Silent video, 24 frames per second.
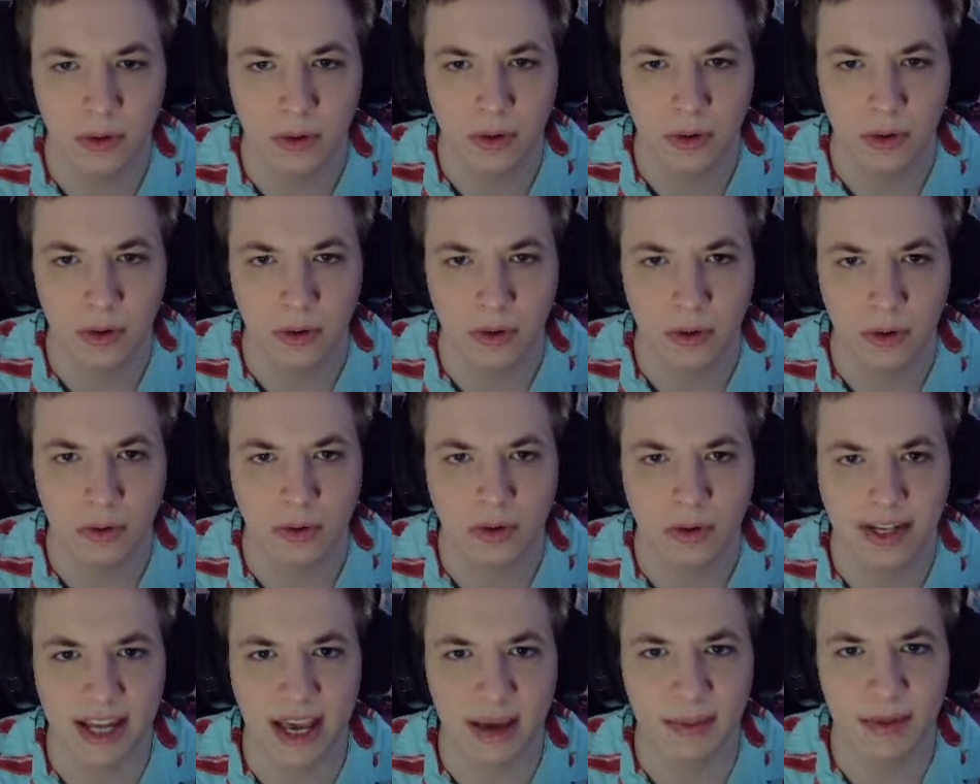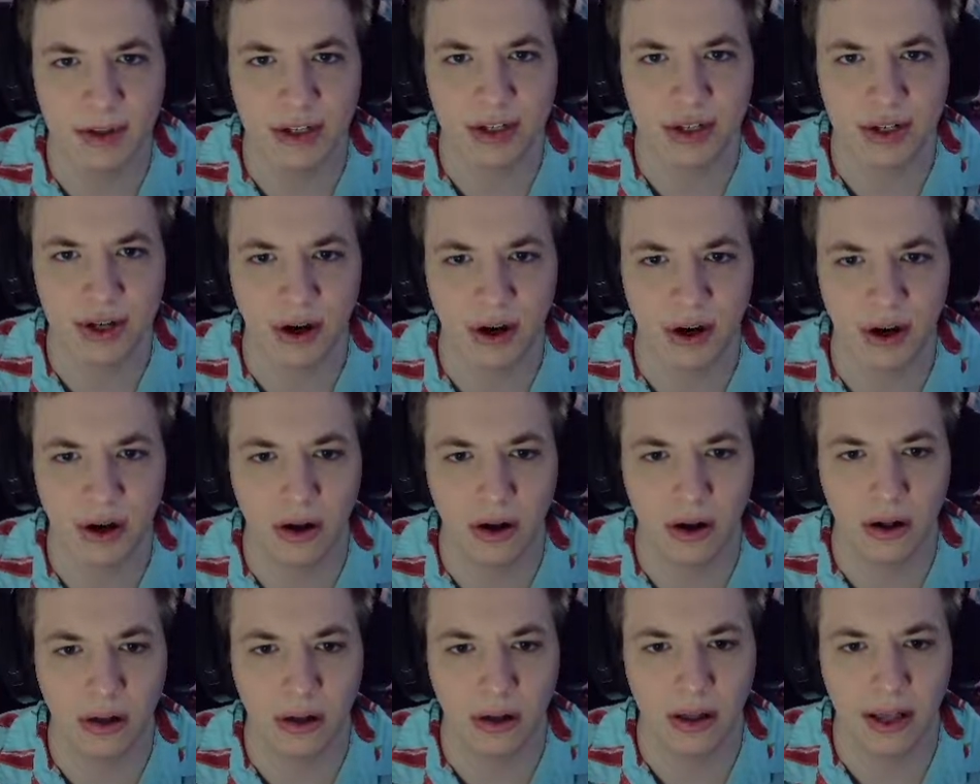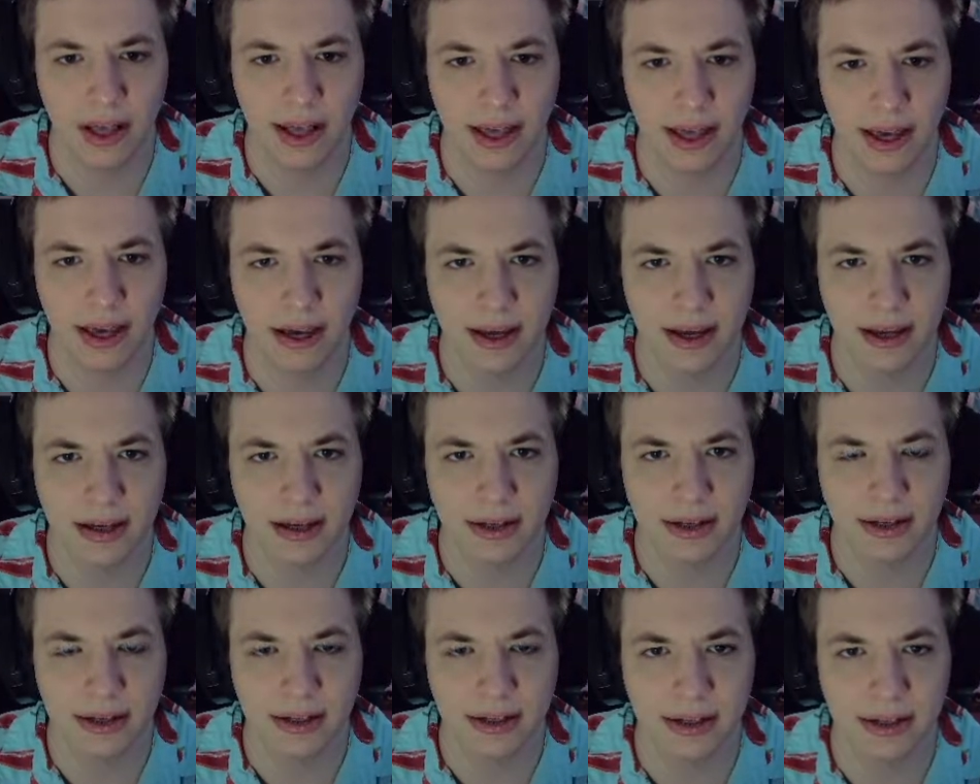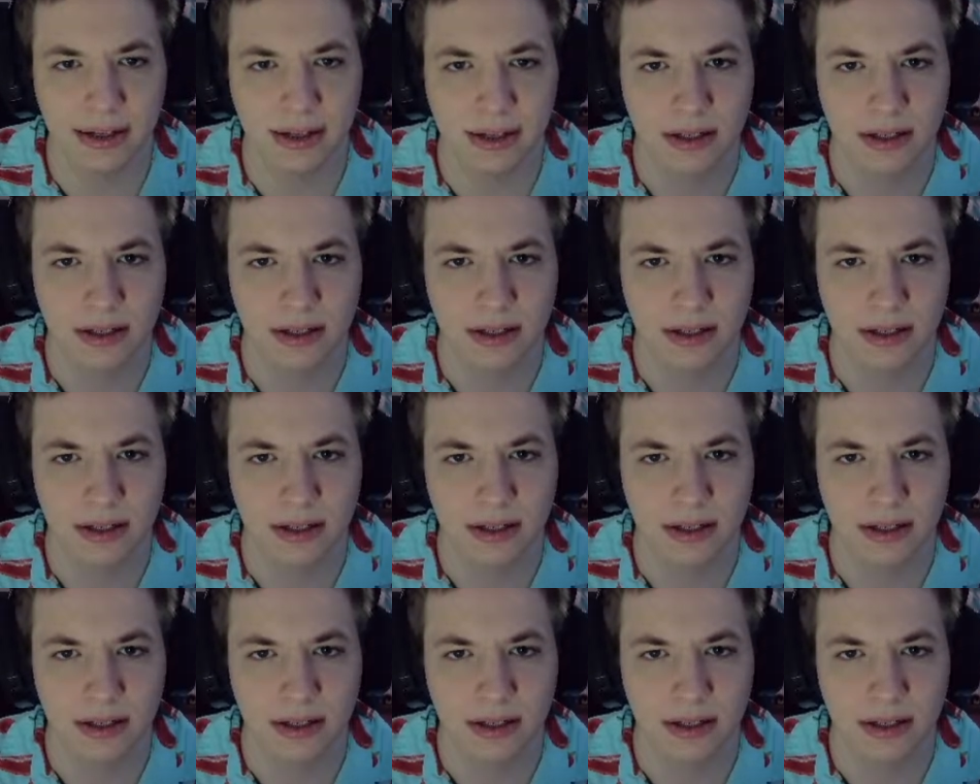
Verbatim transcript: Ooh, damage to all, and